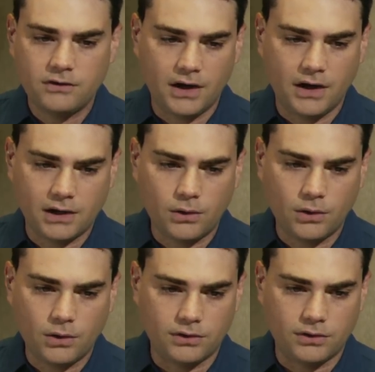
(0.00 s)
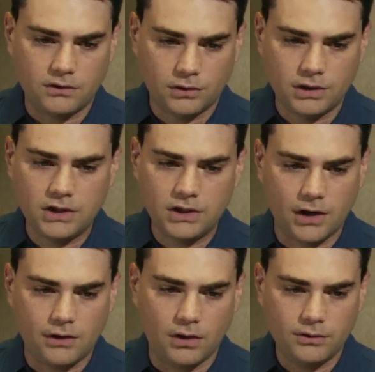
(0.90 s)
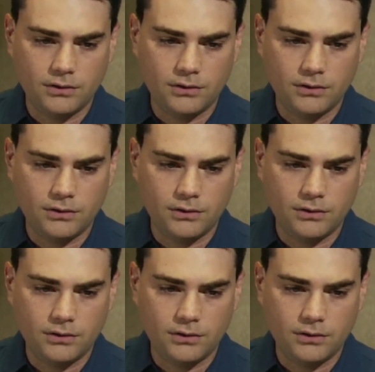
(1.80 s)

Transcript: So Eric Holder, the Attorney General,